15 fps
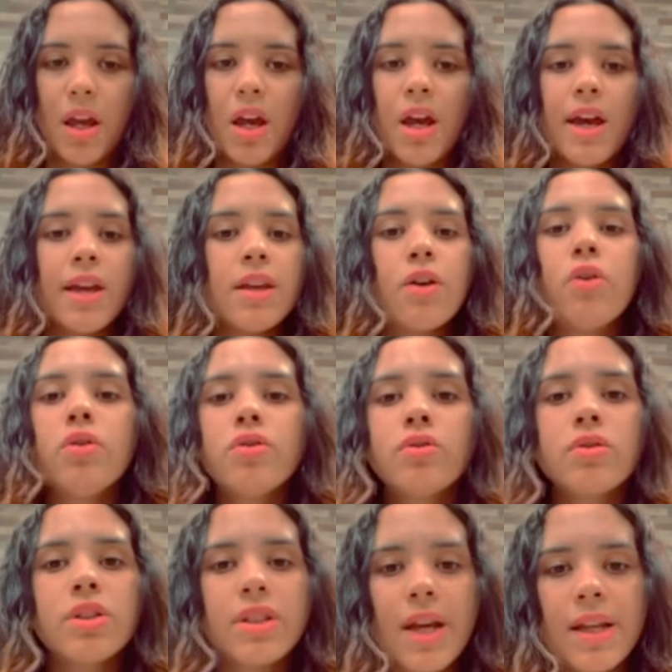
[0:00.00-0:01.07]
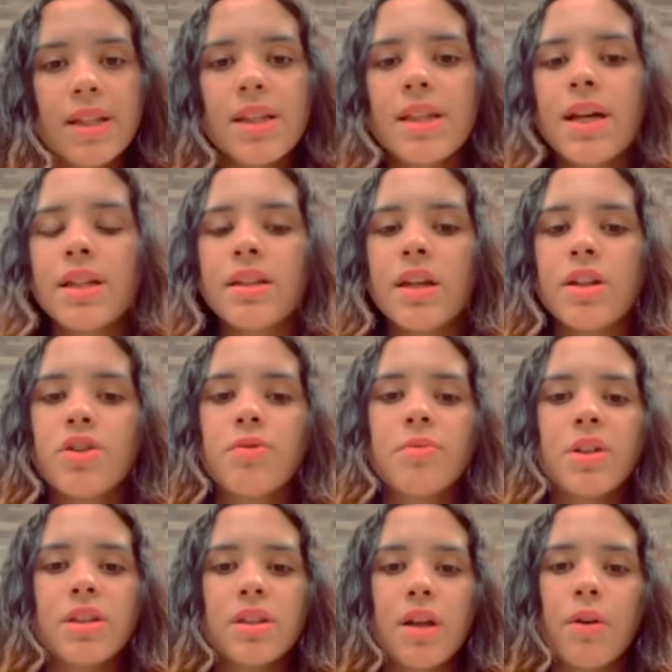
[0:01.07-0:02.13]
He also stated that Egypt
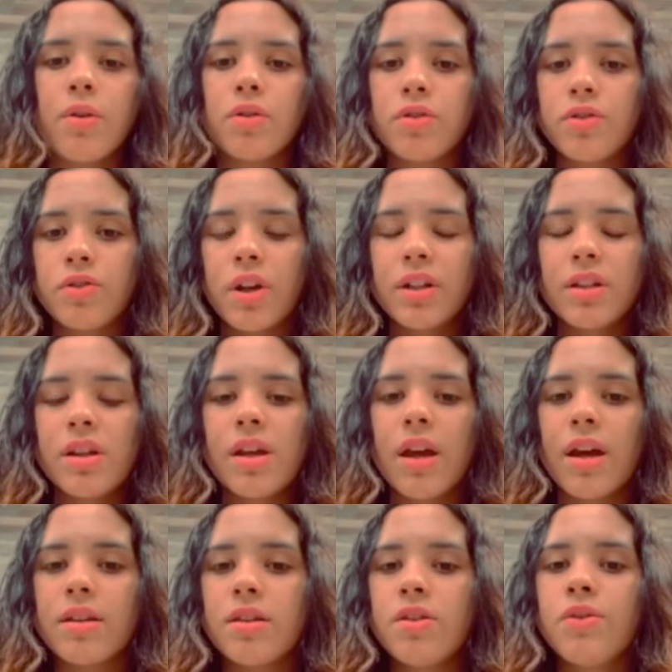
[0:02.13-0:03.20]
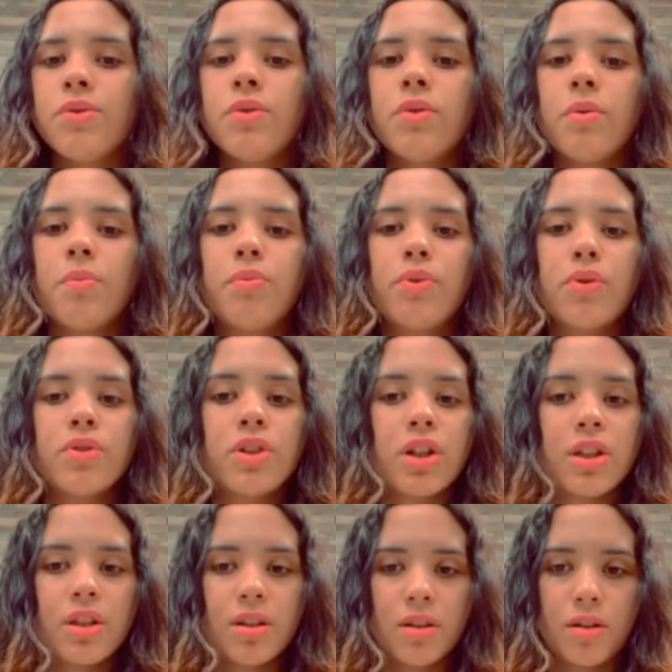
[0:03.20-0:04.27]
is now constructing a new
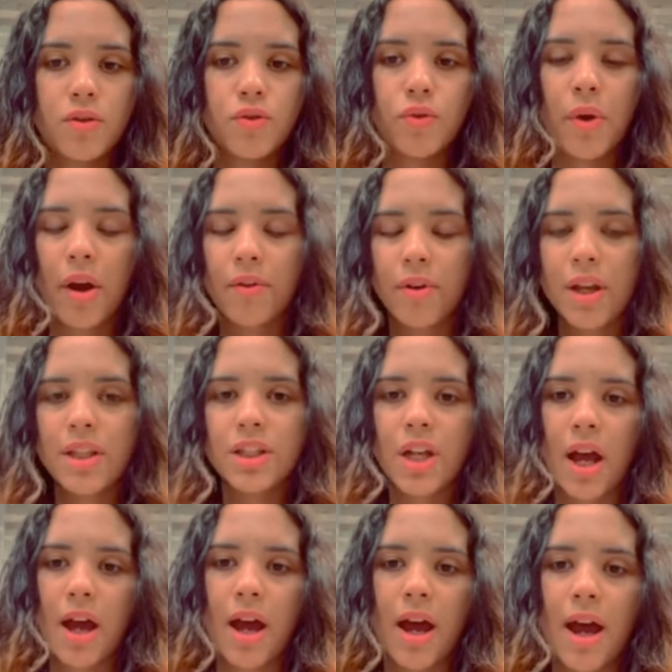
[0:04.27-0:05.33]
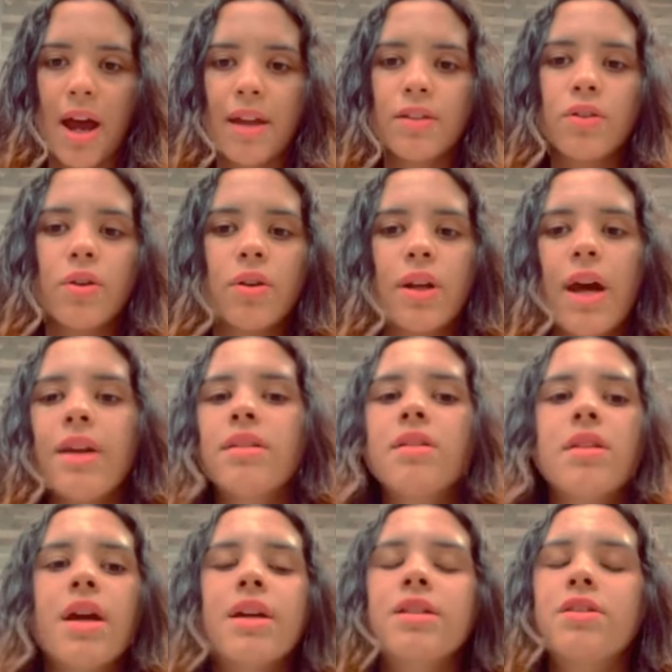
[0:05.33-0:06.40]
project to arrange and connect
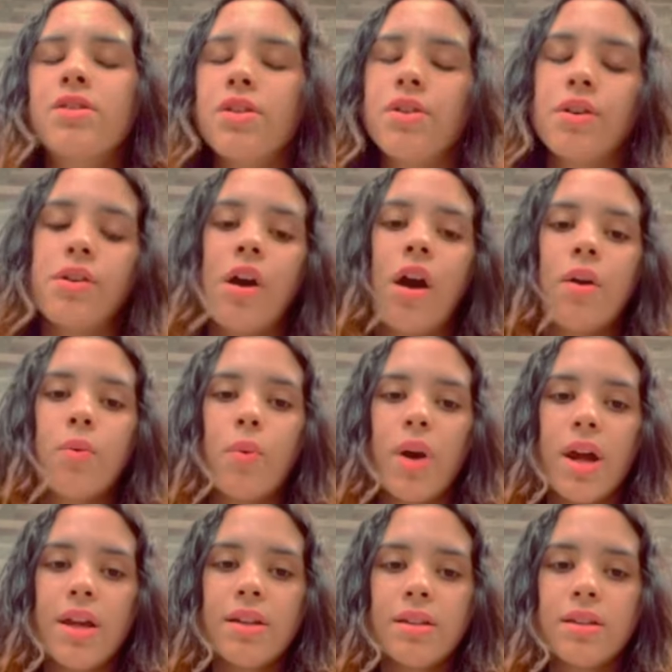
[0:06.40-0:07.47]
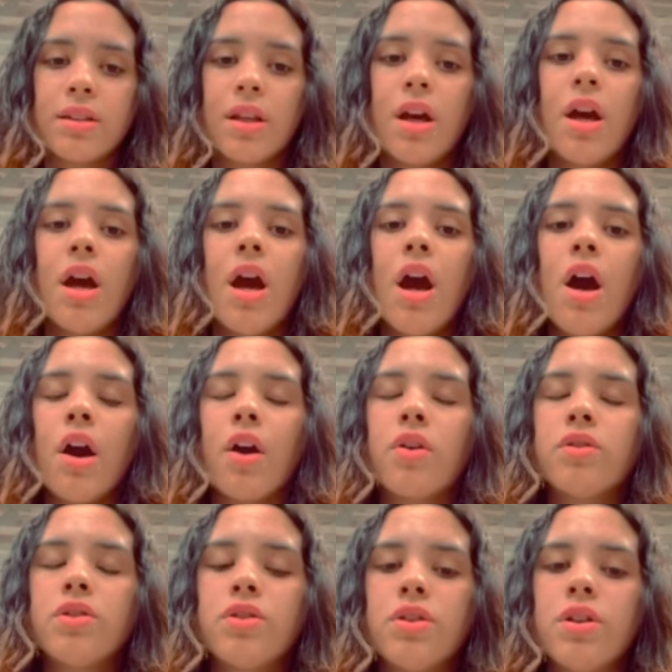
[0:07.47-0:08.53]
the exterior highways
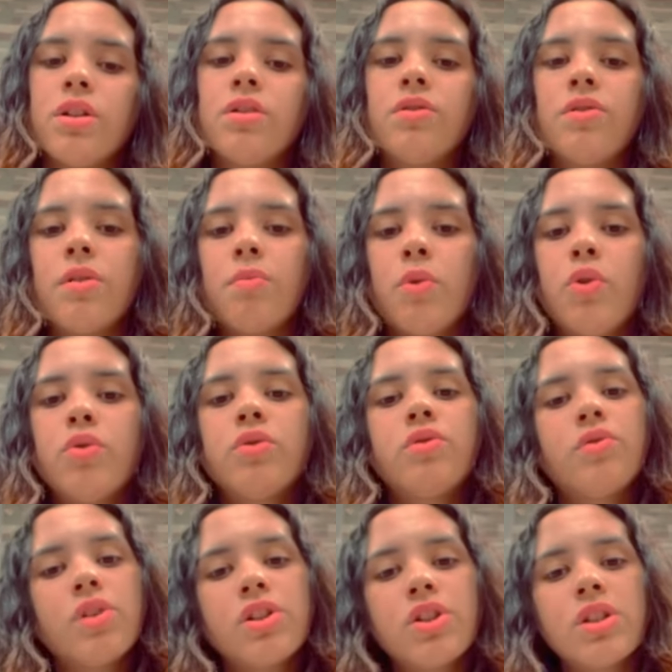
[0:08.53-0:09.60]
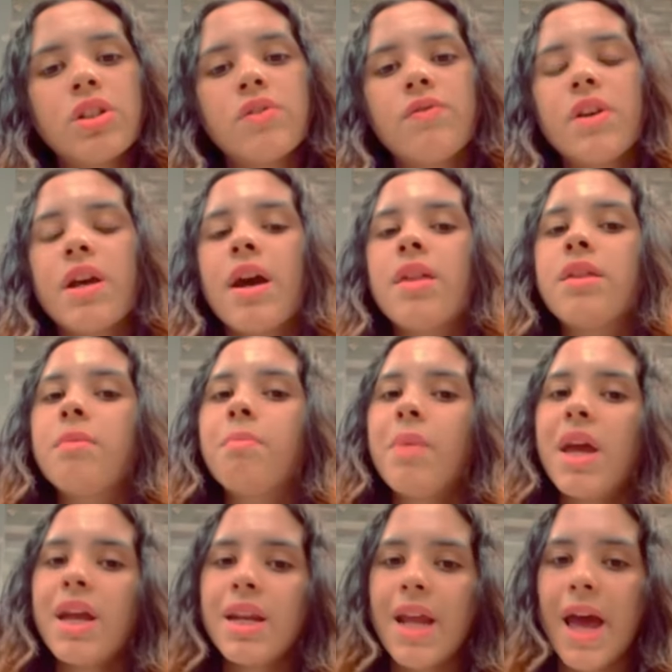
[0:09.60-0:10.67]
concerned remote regions via the
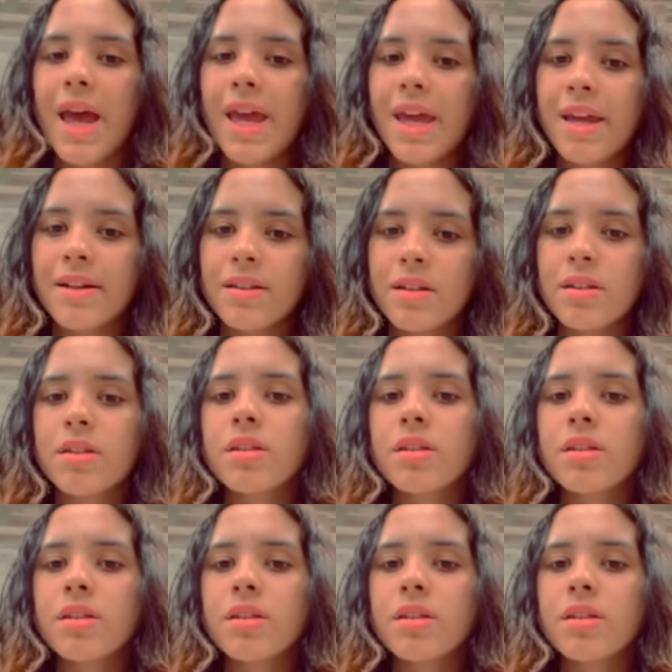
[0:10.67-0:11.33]
main axis,